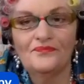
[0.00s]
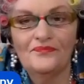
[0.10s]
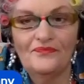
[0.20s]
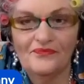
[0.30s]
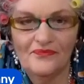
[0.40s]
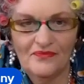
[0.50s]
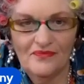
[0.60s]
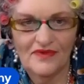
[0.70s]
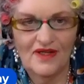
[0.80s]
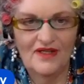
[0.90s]
batty
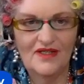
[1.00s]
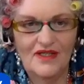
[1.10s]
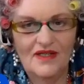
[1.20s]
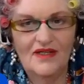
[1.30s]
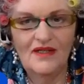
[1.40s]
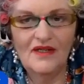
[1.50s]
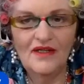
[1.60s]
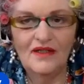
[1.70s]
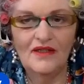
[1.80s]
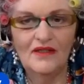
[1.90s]
crazy. So
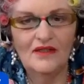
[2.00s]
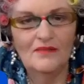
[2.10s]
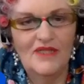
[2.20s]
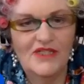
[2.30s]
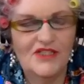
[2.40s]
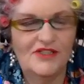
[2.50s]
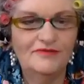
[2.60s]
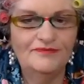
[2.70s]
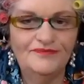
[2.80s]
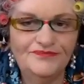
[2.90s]
basically, people are
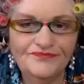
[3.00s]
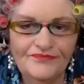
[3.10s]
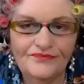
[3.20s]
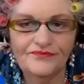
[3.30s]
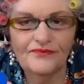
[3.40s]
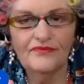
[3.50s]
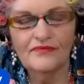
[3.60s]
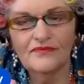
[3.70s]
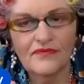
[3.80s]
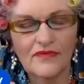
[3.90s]
saying that
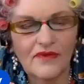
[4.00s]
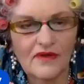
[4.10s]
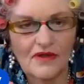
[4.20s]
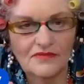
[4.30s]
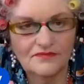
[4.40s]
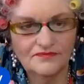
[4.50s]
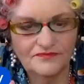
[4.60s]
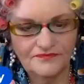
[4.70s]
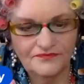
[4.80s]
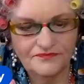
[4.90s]
eBay doesn't like them and they're not
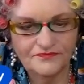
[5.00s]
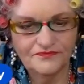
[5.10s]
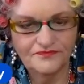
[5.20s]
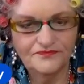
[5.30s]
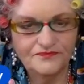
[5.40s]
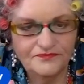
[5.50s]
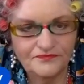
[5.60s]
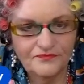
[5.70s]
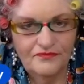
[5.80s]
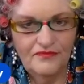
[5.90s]
giving them any traffic.
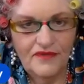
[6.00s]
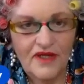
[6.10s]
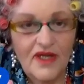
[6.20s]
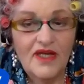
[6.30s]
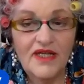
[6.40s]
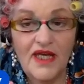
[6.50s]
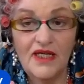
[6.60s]
And I think